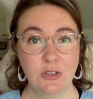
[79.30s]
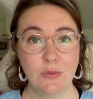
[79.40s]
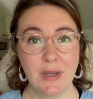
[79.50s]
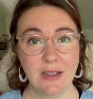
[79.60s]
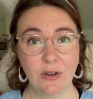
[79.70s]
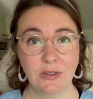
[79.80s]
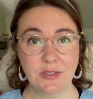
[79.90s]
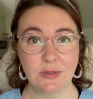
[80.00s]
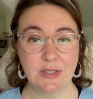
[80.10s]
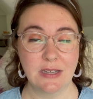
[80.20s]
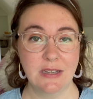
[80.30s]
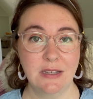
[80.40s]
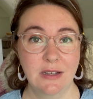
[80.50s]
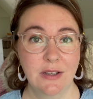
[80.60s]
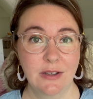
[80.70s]
You may also
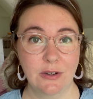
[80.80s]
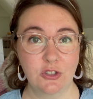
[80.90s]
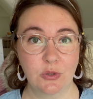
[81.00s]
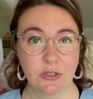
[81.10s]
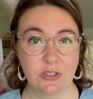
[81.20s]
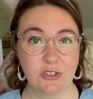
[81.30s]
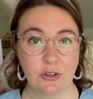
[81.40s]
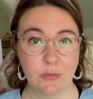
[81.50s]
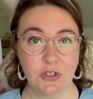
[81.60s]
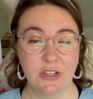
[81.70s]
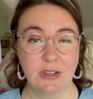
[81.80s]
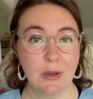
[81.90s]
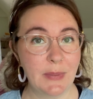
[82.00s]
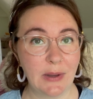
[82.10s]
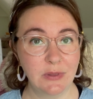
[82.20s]
see a short description
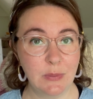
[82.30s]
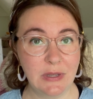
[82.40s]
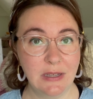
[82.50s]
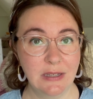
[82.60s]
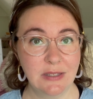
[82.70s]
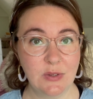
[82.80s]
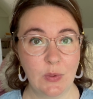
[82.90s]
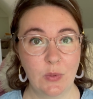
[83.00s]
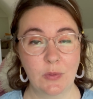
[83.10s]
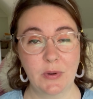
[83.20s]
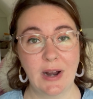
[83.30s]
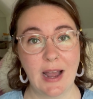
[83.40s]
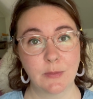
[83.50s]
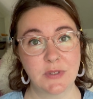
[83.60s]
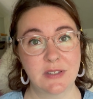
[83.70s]
about the piece or
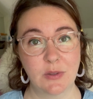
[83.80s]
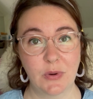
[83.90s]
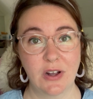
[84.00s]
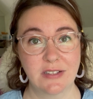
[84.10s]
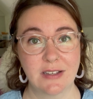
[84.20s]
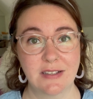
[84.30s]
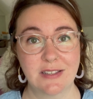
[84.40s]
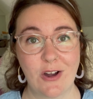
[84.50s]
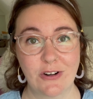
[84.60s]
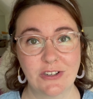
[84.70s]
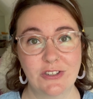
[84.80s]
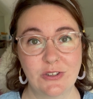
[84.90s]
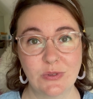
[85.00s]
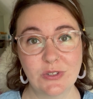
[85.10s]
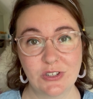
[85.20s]
perhaps the process the artist
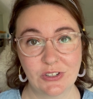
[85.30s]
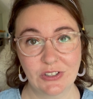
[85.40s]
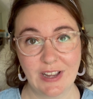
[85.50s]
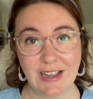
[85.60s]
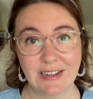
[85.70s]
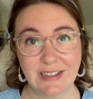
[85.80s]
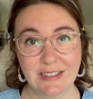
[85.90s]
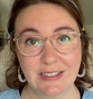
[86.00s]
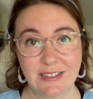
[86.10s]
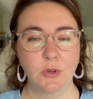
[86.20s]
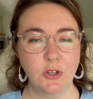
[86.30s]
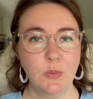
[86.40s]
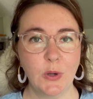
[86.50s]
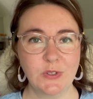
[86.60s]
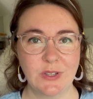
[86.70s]
used to create it. When you
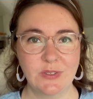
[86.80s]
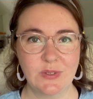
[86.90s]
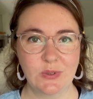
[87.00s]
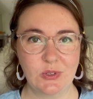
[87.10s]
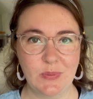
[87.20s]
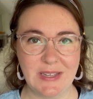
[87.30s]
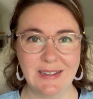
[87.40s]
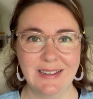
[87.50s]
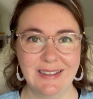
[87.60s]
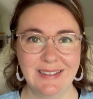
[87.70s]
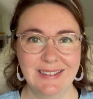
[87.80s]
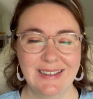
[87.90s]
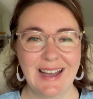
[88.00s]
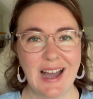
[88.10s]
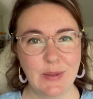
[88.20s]
post on social media,
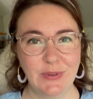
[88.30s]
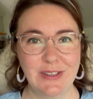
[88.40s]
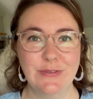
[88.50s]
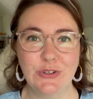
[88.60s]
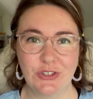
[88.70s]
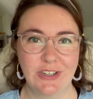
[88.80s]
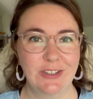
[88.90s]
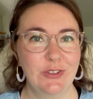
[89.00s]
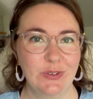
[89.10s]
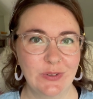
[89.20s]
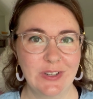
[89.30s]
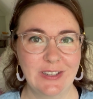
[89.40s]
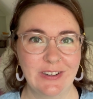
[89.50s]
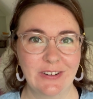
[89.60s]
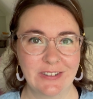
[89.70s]
I believe you should include
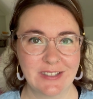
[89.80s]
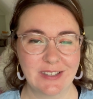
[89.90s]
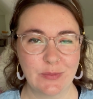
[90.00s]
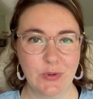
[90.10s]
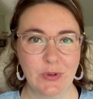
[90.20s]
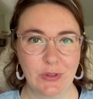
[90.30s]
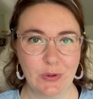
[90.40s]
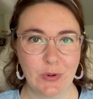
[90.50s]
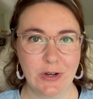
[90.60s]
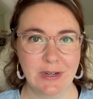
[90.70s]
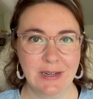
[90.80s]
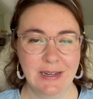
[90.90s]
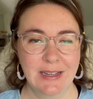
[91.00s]
an artist label with your work.